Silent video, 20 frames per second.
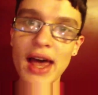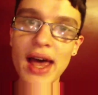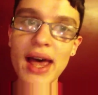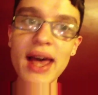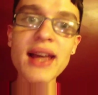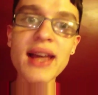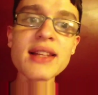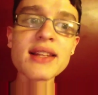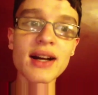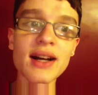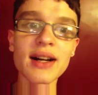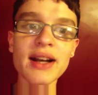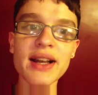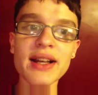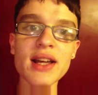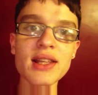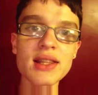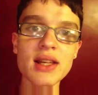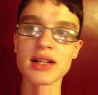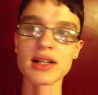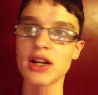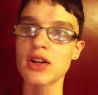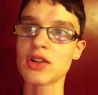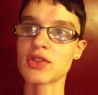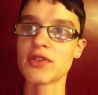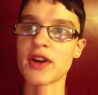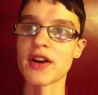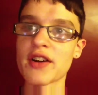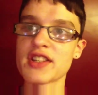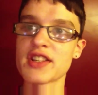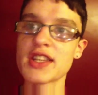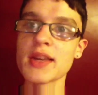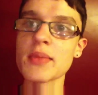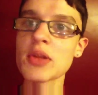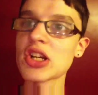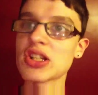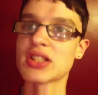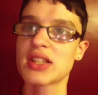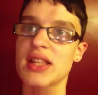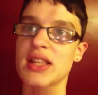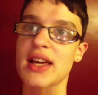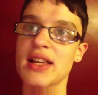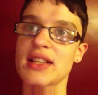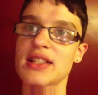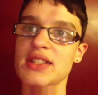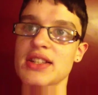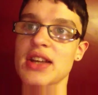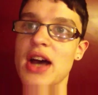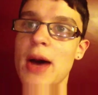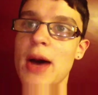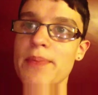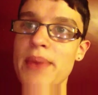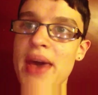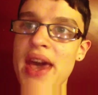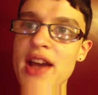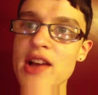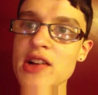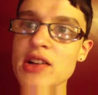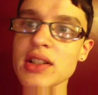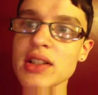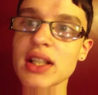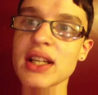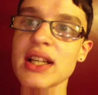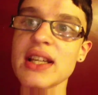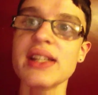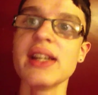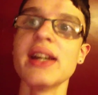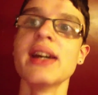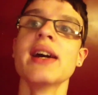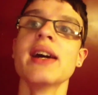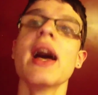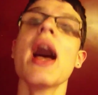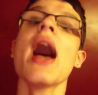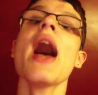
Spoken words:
on another note, very similar to this, apparently